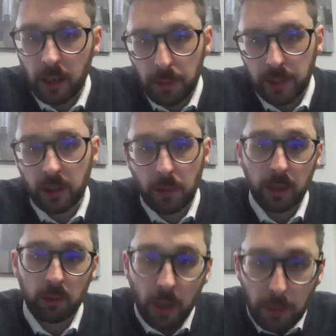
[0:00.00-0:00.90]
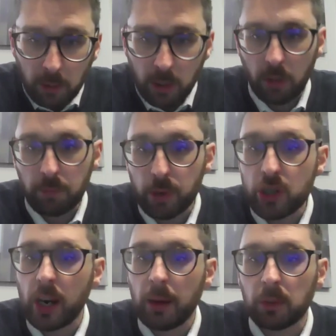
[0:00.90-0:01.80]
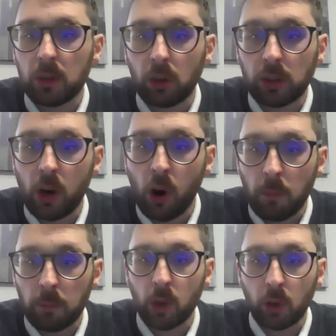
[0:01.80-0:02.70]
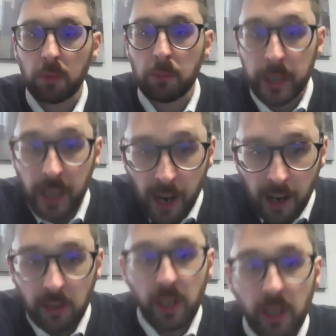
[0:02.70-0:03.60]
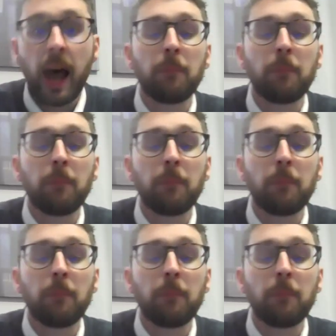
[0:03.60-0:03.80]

www.britcham.com.br,